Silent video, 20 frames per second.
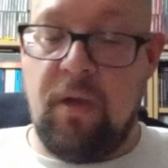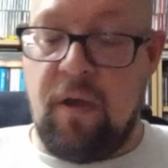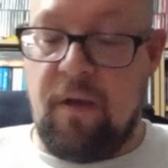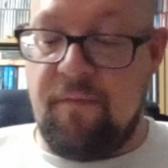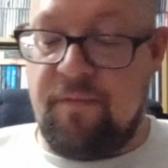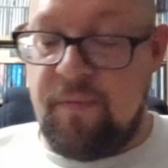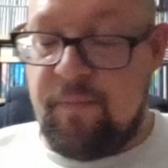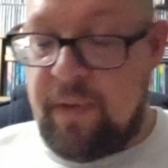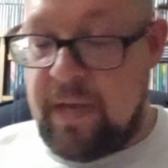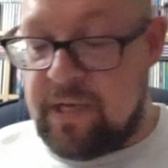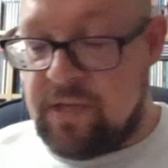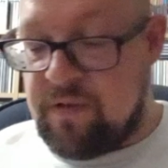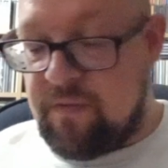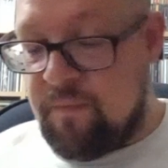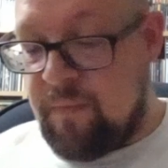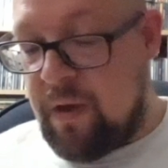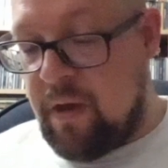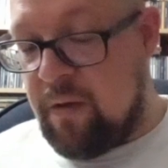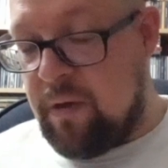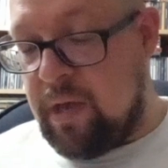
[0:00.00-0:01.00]
of The Best
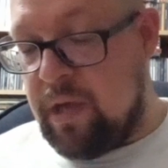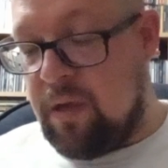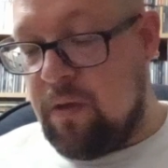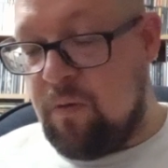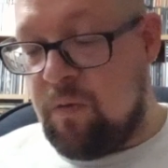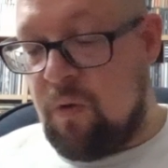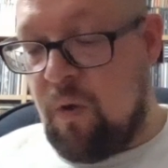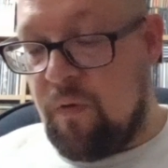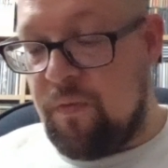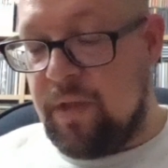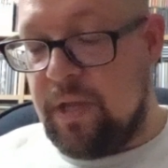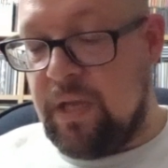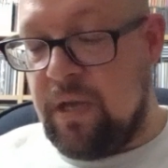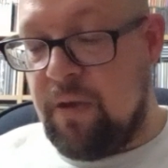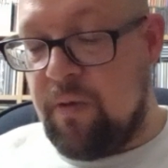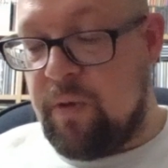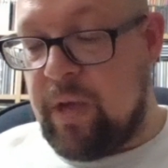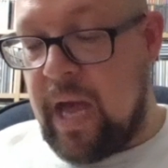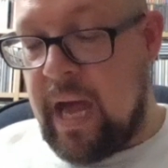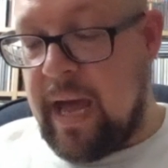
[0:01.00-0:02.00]
of Bowie, you've got
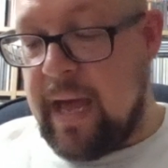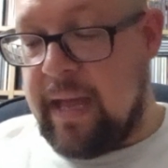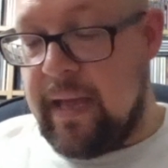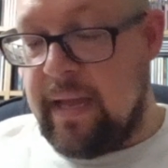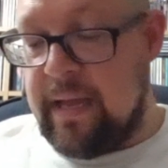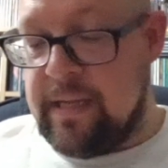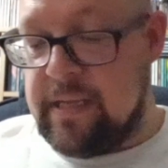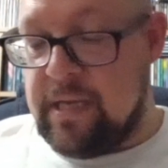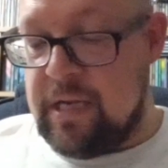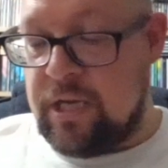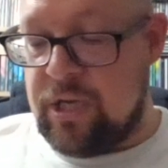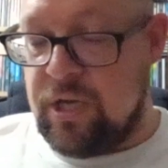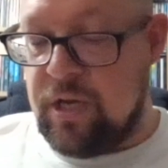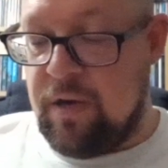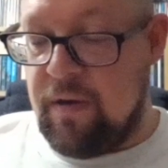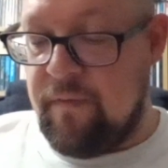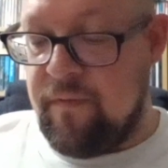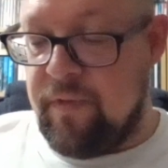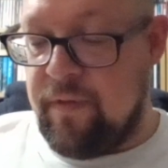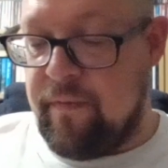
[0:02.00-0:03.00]
the UK
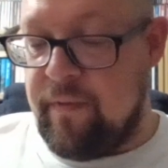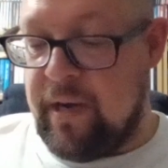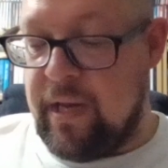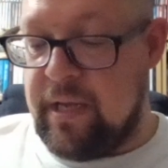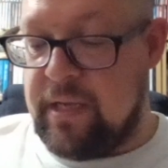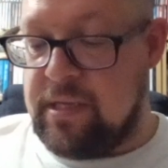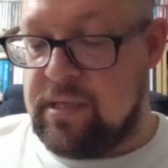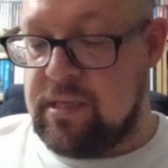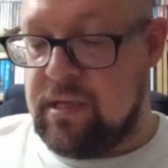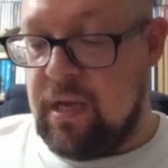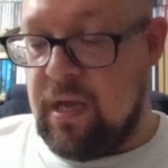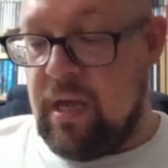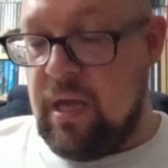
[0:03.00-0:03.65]
edition of the release.